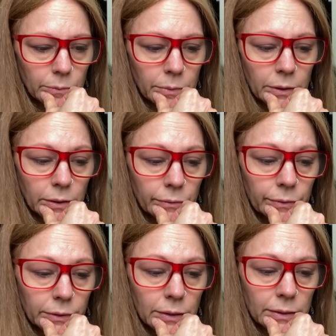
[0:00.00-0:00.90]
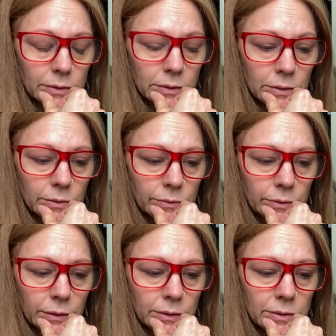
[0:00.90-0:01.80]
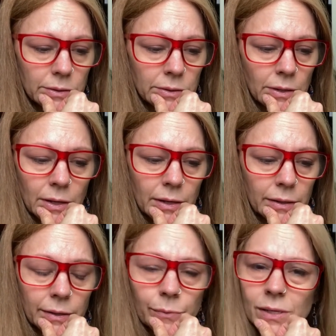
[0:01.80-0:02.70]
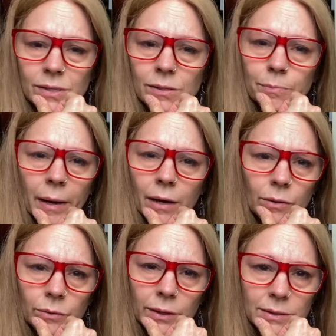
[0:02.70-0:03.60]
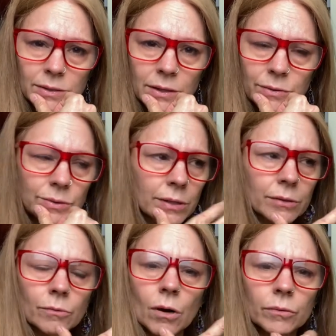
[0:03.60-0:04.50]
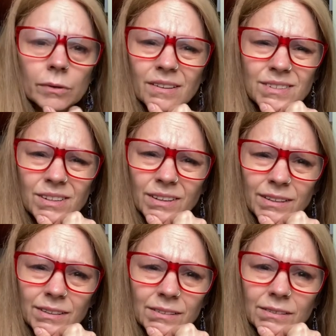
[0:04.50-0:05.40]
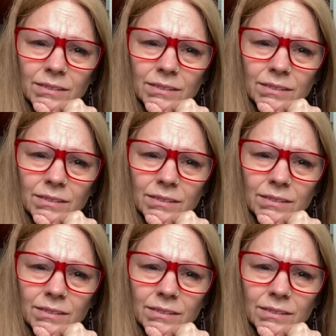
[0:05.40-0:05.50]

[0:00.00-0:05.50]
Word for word: But then I realized, you know, it's not, it wasn't about last night. There's nothing wrong with last night.